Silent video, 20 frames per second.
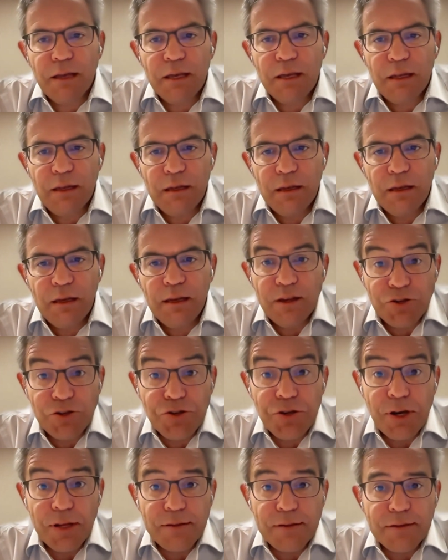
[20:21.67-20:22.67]
in
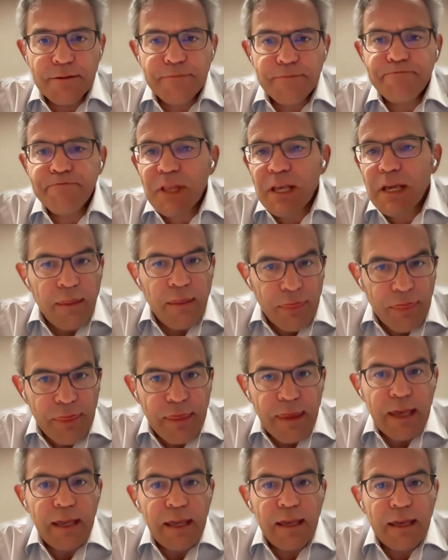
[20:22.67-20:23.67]
each other. I
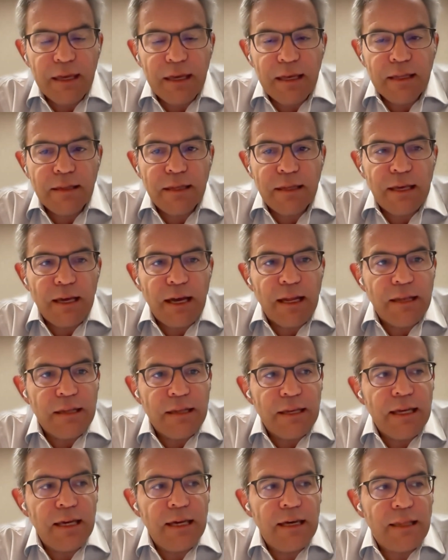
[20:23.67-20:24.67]
think the
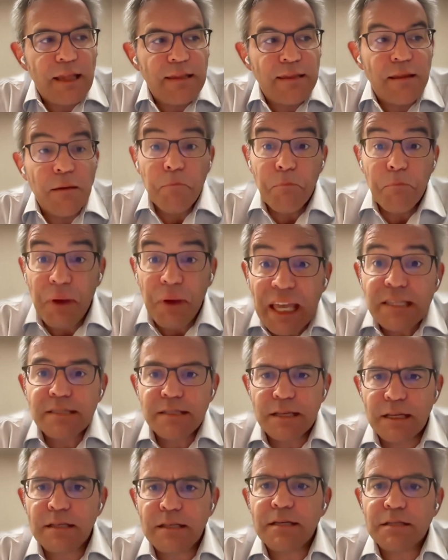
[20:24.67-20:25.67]
idea that the
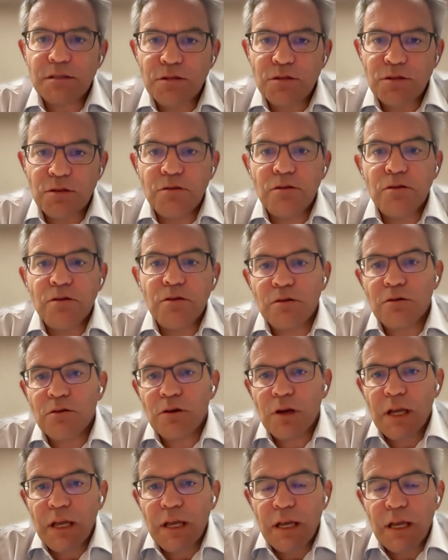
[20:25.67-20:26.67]
best it can do
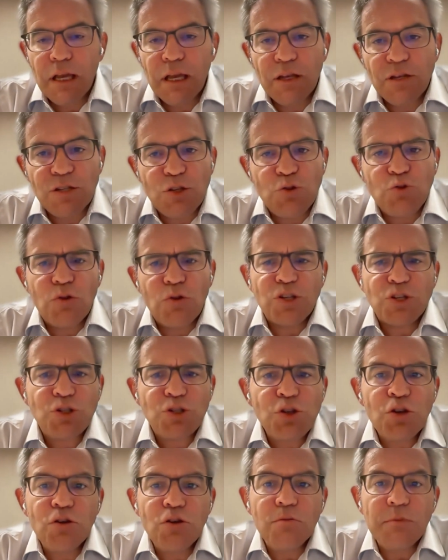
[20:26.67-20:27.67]
is to
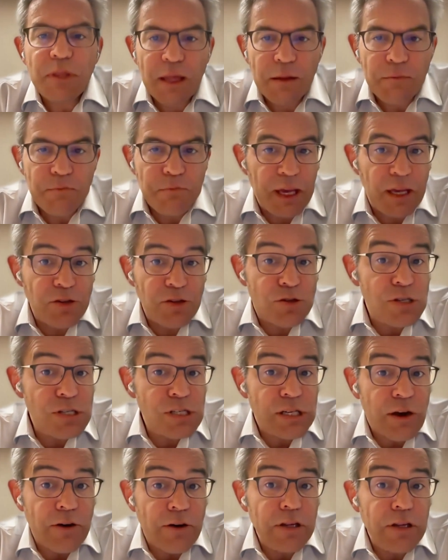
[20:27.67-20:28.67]
assume that
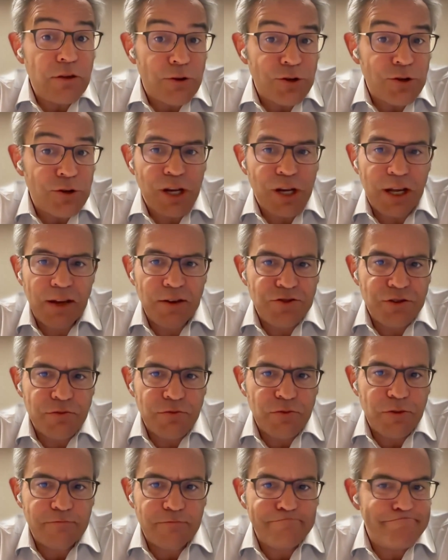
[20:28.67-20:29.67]
patients are
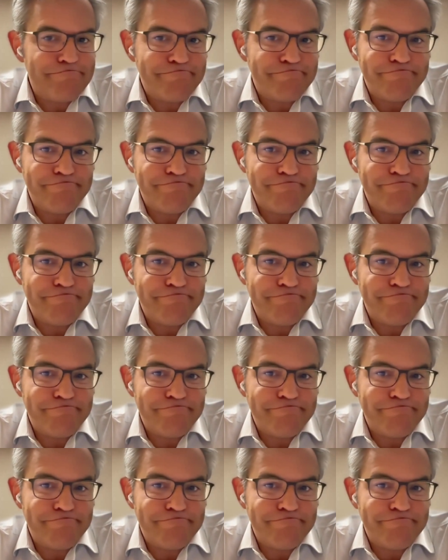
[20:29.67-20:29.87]
interchangeable.